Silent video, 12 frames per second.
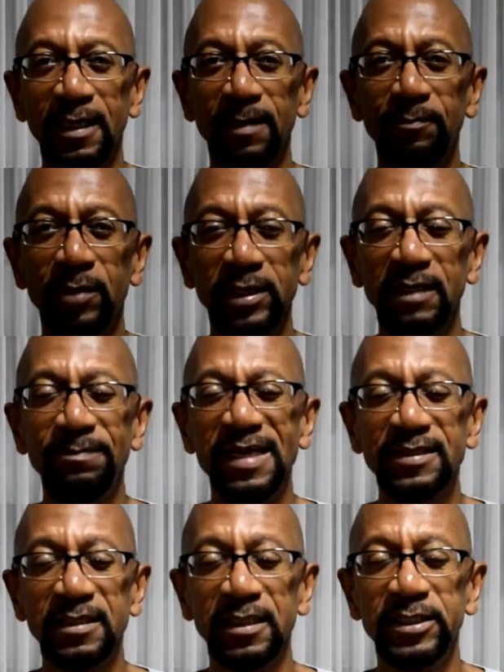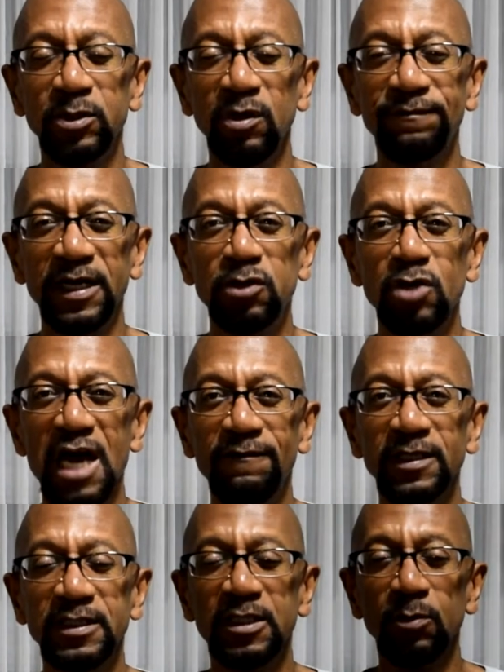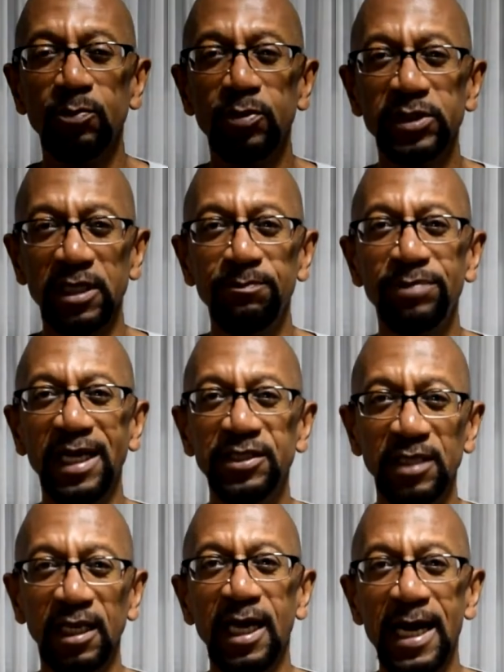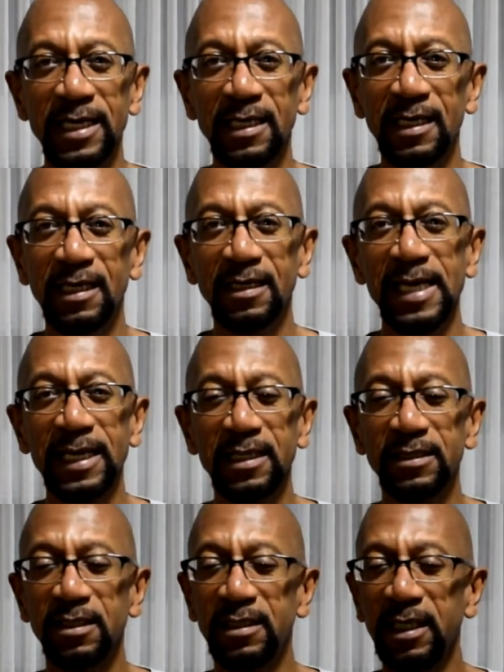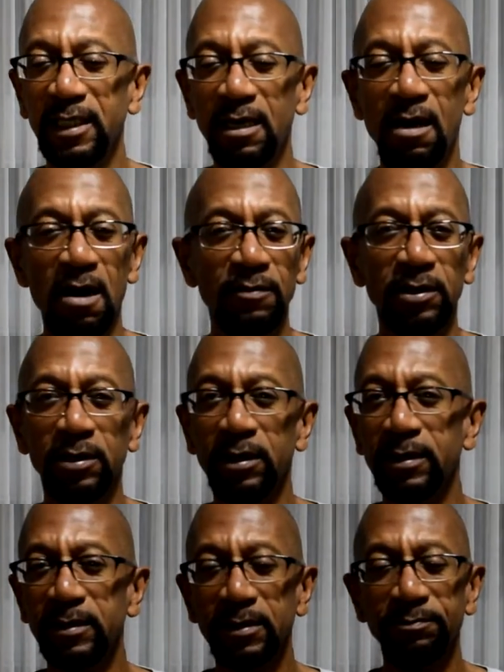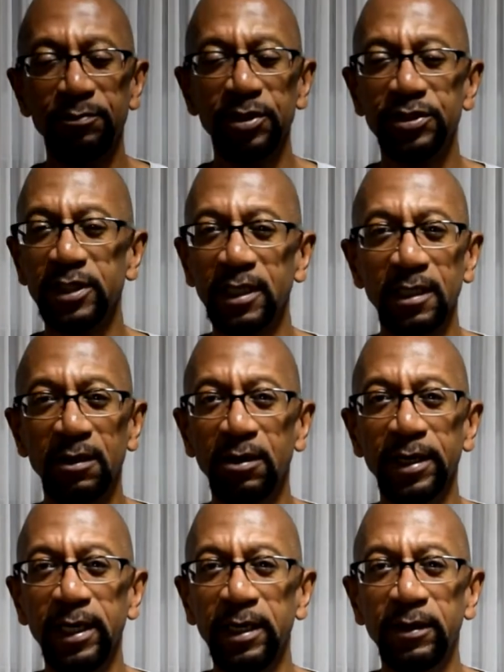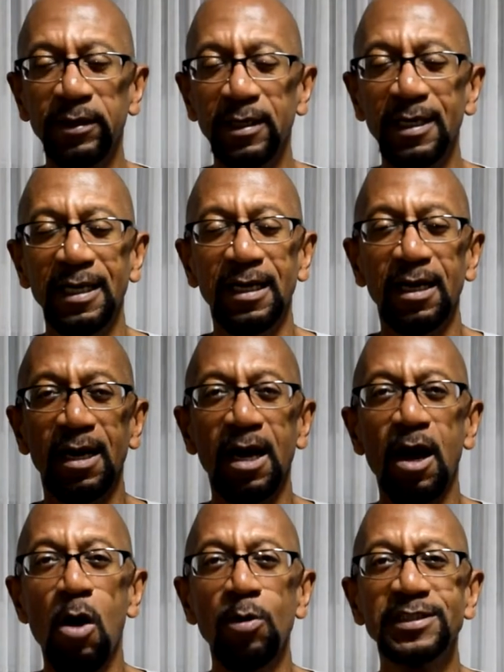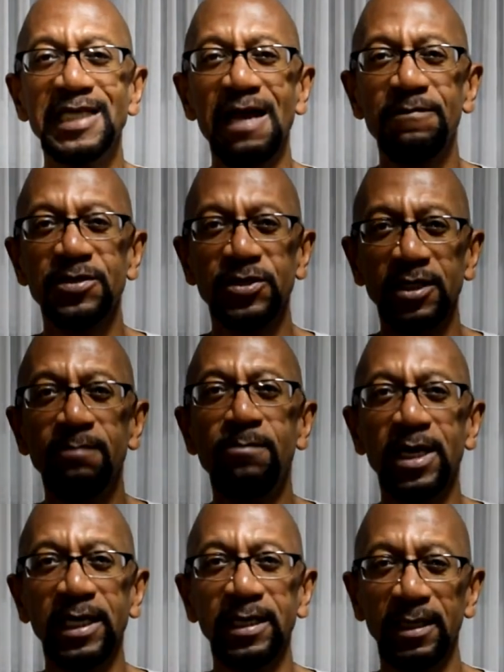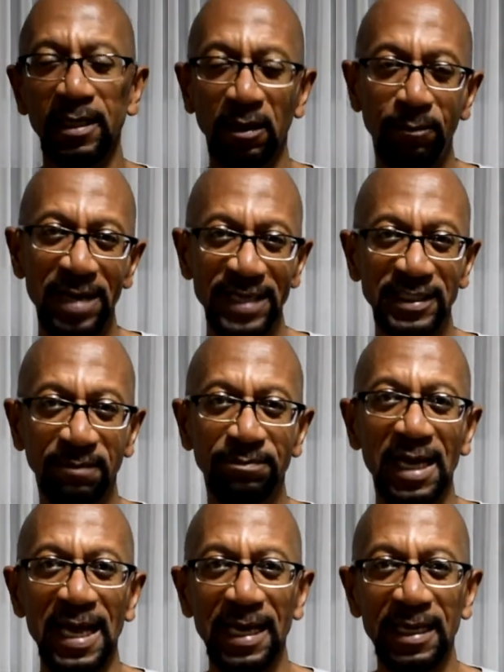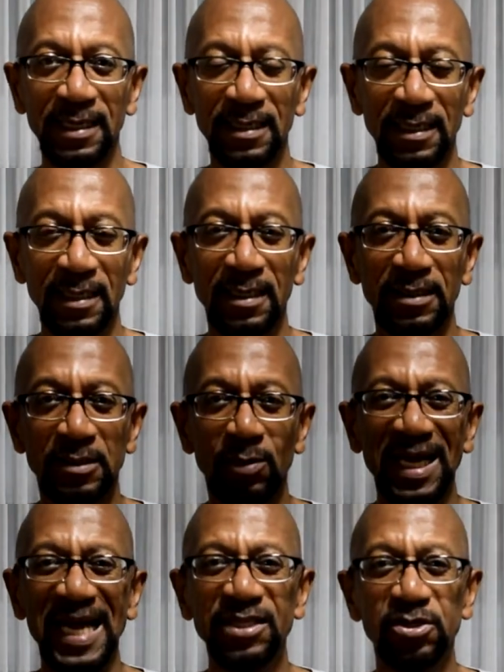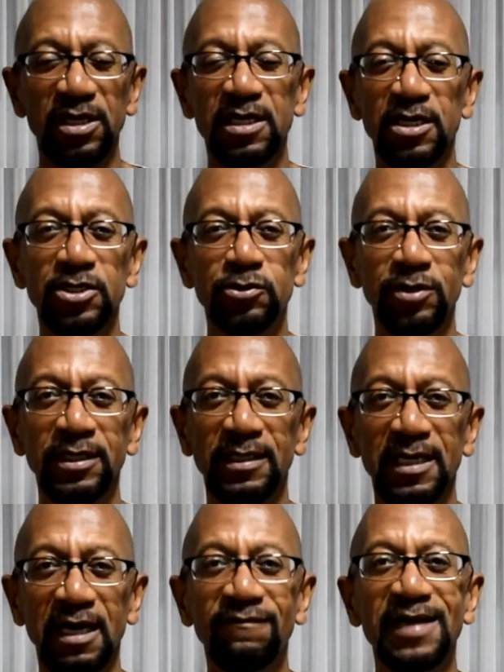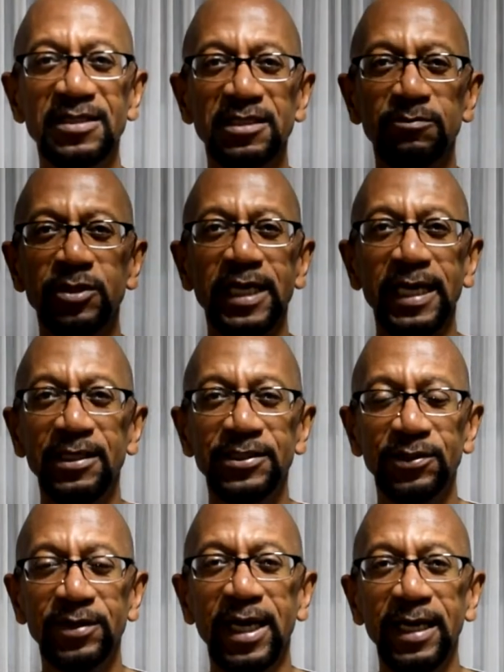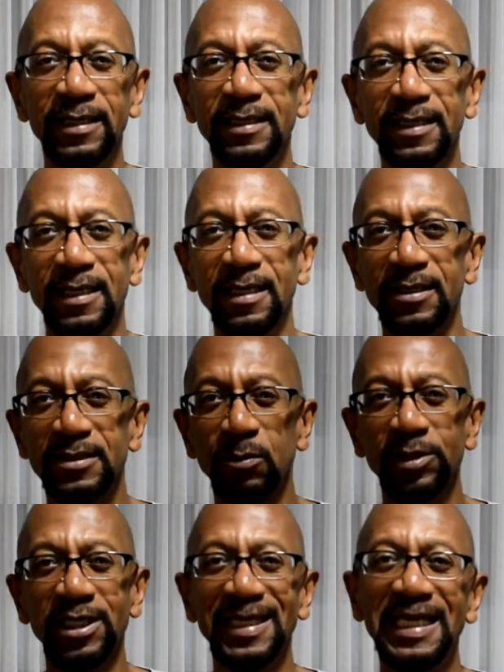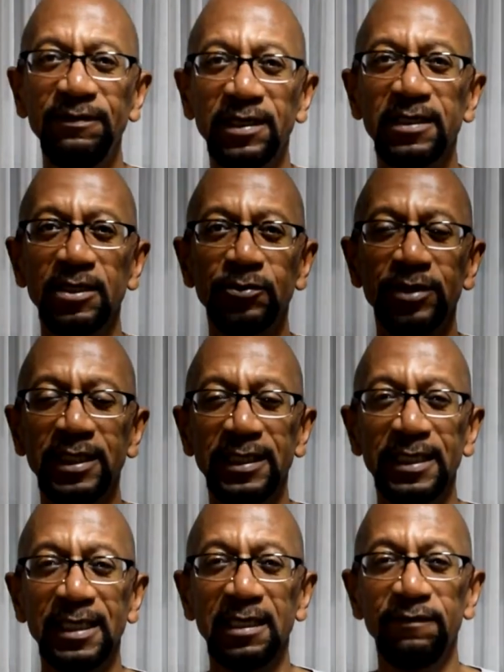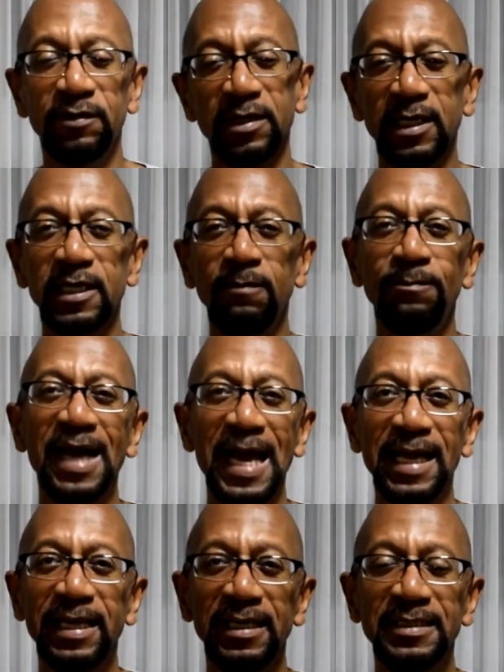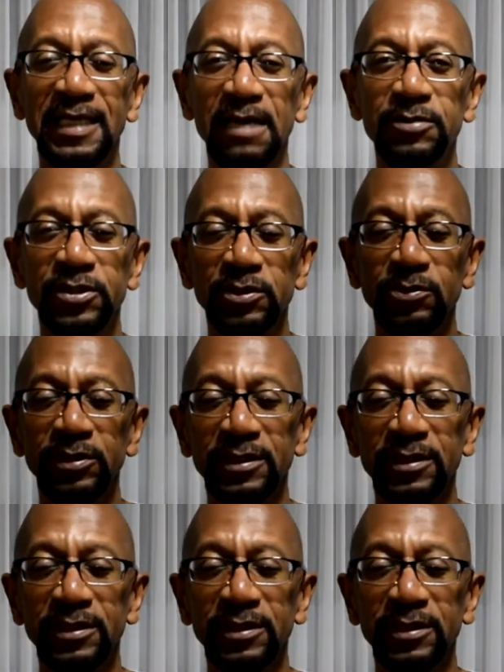But the best thing to do, if I travel to someplace a lot, like the DR or Brazil or here, I always have some money in a little plastic bag. So when I enter the country, I've got some change, okay? So when you leave the country, you're gonna come back anytime soon.